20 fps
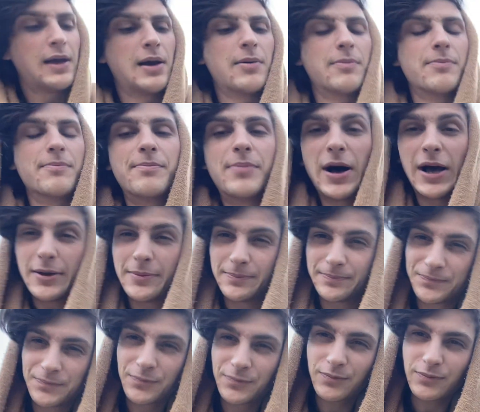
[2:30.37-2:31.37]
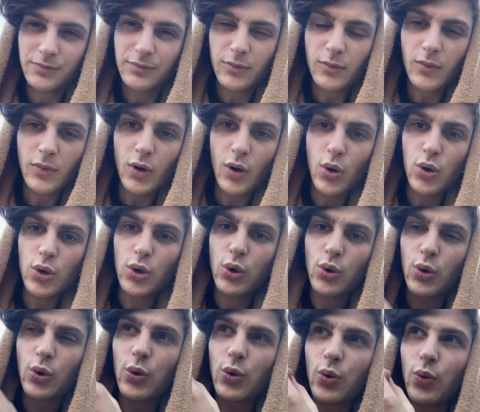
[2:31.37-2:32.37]
But
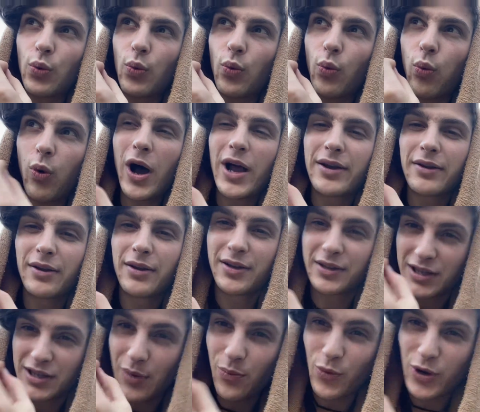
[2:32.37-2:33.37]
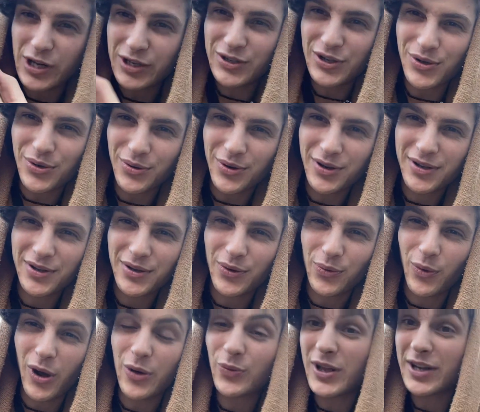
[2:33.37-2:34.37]
what can we do
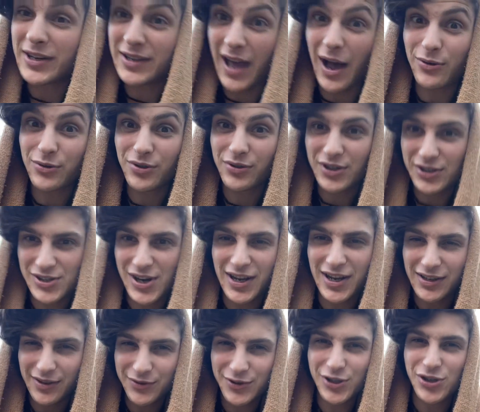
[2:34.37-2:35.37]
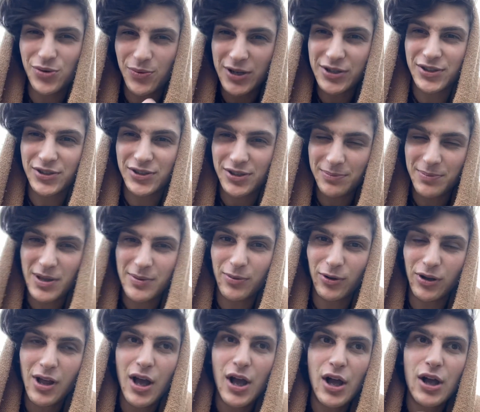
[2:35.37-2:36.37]
when we encounter these negative situations in
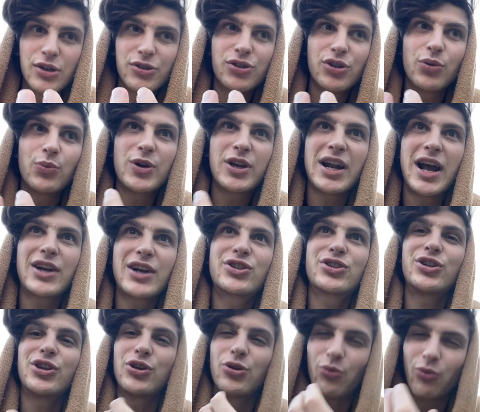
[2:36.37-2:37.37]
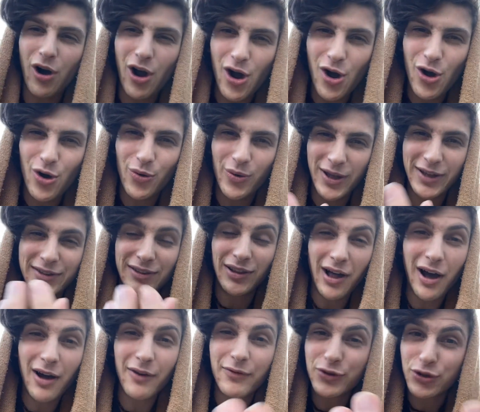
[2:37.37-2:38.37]
people so that we can actually grow in
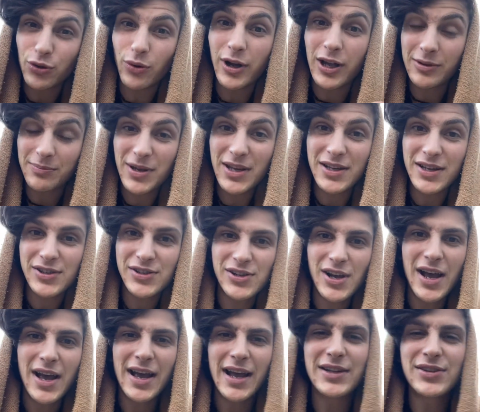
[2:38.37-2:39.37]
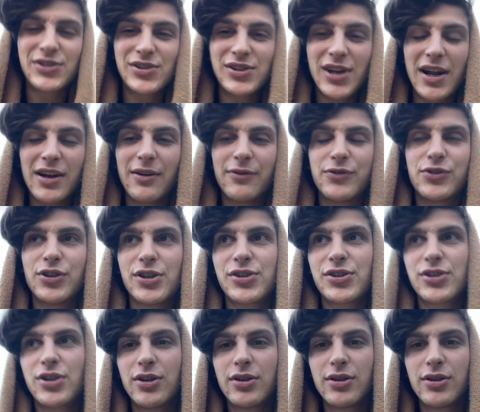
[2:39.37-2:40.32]
love, joy, and peace instead of just